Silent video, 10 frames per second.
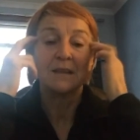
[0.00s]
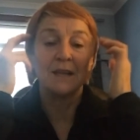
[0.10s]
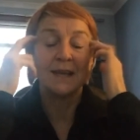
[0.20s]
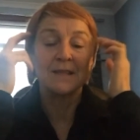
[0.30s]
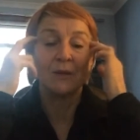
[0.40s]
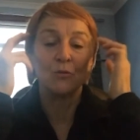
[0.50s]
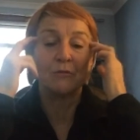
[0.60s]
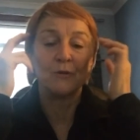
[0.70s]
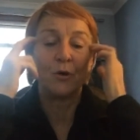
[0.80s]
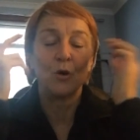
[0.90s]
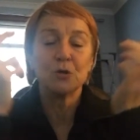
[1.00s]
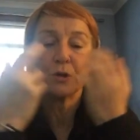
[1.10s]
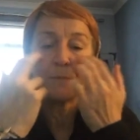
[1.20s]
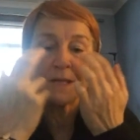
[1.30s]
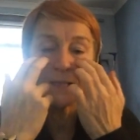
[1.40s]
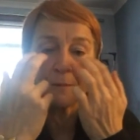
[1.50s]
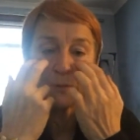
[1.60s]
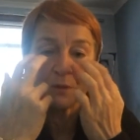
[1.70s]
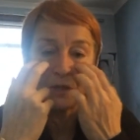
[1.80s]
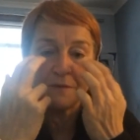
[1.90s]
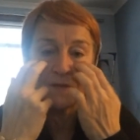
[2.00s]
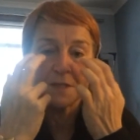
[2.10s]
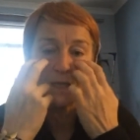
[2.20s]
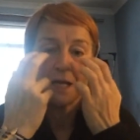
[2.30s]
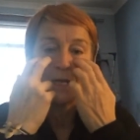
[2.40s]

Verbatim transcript: letting go of all limiting beliefs